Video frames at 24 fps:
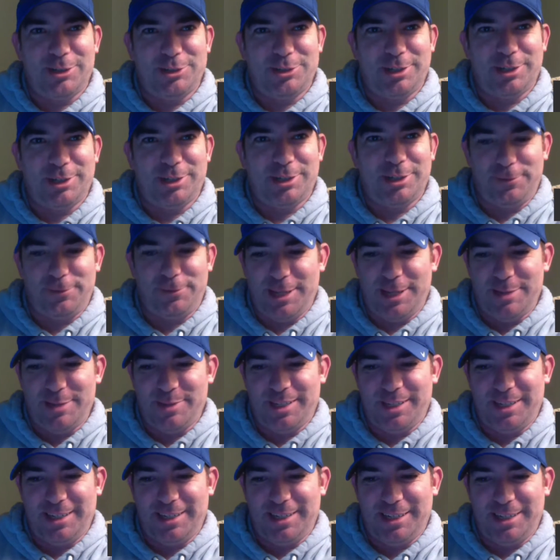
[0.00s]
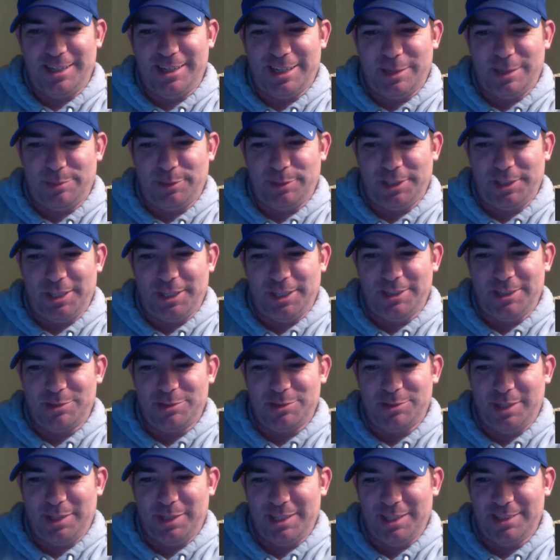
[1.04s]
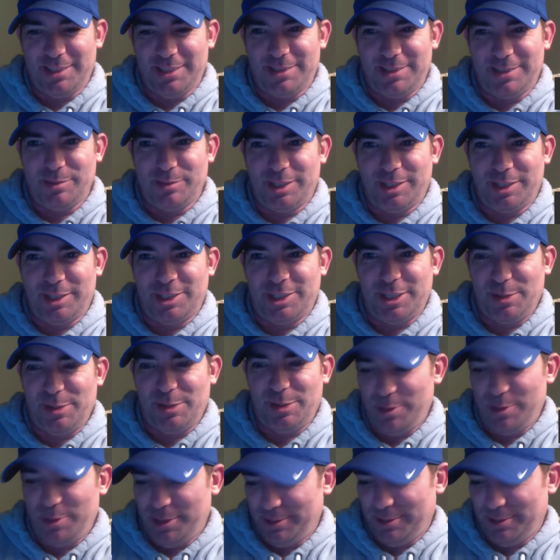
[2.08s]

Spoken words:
trade for him in a couple of years when he's much cheaper.